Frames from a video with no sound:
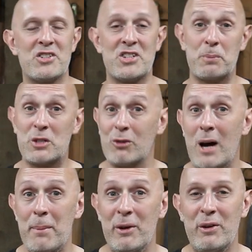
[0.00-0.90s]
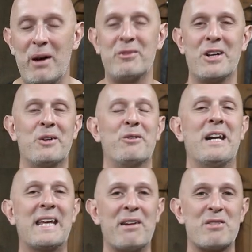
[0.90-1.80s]
subscribe if you haven't done
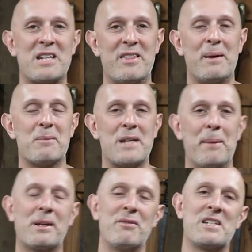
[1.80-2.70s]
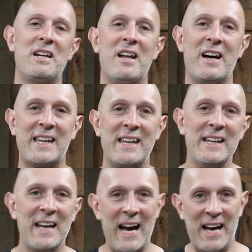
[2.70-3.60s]
already, give us a thumbs up, give us a like,
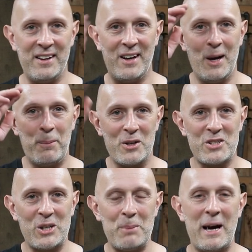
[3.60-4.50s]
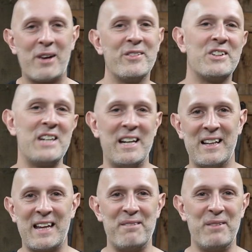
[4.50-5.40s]
and I hope I'll see you back on the
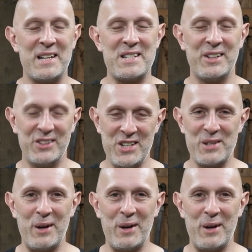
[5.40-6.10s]
channel again really soon. Cheers,